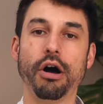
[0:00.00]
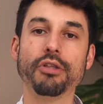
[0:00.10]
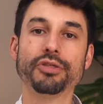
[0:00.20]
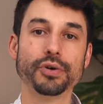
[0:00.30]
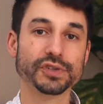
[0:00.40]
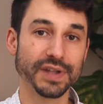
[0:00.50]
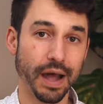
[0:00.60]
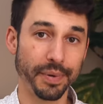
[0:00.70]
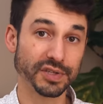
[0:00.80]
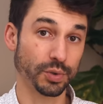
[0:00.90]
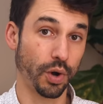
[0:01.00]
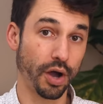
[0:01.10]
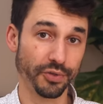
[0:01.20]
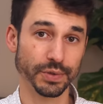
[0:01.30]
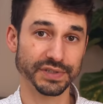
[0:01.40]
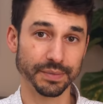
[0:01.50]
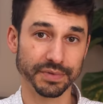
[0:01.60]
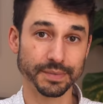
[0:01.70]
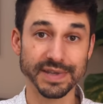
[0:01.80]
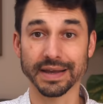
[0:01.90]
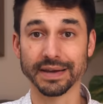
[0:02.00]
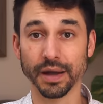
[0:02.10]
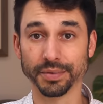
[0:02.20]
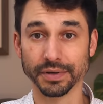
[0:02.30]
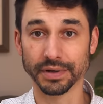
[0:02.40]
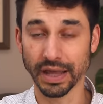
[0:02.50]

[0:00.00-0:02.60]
on those topics or on those symptoms that can help you.